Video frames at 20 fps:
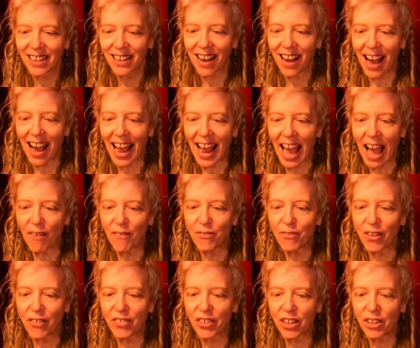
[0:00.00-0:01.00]
I have
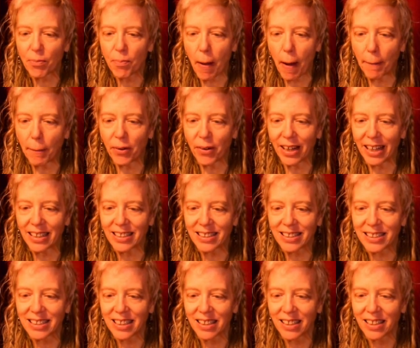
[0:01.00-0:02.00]
vivid memories
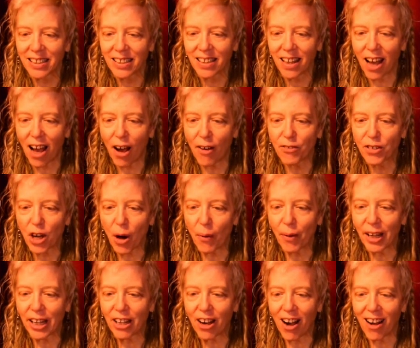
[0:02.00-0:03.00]
of
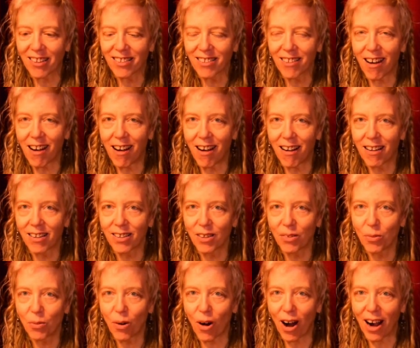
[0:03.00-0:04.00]
going on long
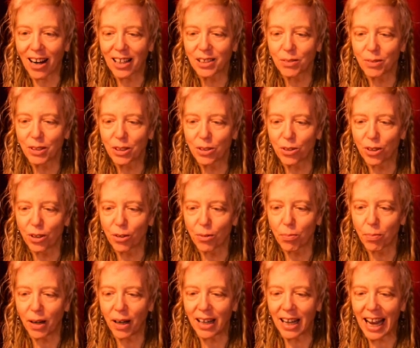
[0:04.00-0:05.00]
walks with
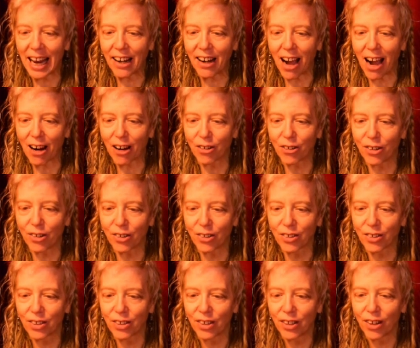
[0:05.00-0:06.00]
Trungpa and Akong
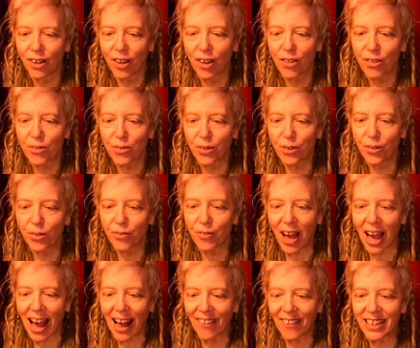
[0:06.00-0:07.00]
through
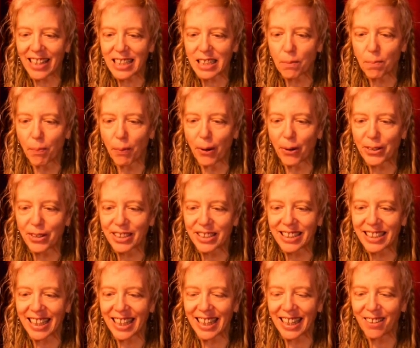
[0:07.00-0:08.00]
valleys
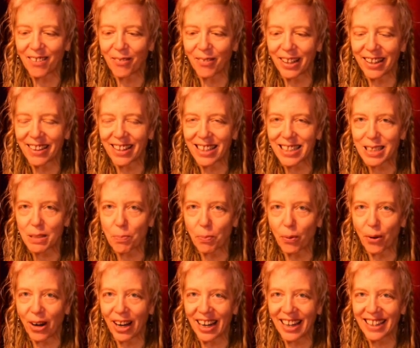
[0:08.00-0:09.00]
bursting with
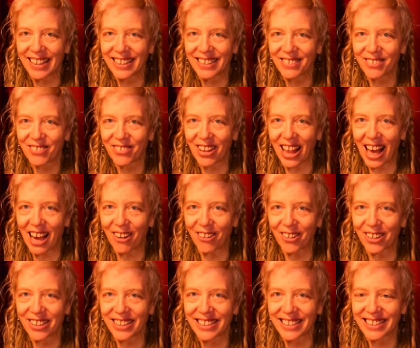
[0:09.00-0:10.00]
spring
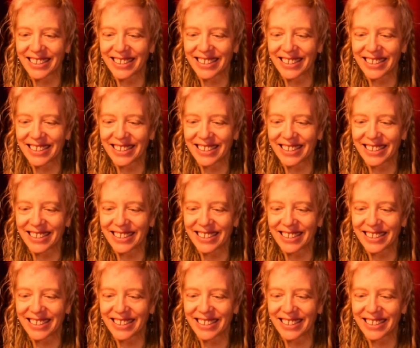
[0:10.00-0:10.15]
flowers.